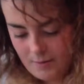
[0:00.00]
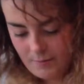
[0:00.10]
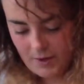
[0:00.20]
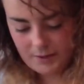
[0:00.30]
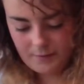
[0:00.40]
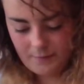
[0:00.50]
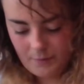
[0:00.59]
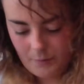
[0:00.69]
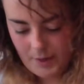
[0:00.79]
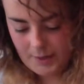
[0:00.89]
But it's a
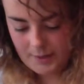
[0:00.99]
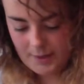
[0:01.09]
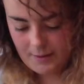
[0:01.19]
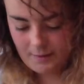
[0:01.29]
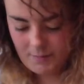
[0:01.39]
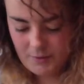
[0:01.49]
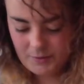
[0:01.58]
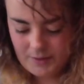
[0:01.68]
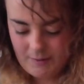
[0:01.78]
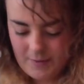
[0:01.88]
fun way to let them use
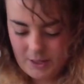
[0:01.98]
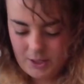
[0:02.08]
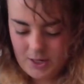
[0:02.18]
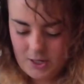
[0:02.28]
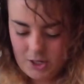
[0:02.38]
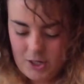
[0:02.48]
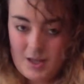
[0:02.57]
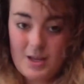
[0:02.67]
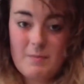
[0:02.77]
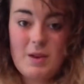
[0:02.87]
their imagination.
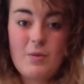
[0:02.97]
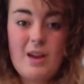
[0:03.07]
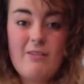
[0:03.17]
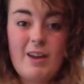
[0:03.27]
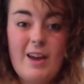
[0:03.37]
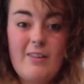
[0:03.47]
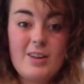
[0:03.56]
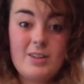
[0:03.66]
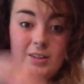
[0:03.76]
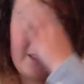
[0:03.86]
They can make whatever
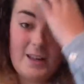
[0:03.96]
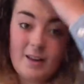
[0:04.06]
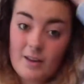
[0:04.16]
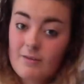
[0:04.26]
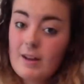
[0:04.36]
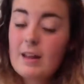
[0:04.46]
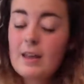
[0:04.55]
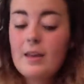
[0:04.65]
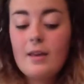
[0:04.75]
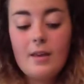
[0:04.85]
characters they like really,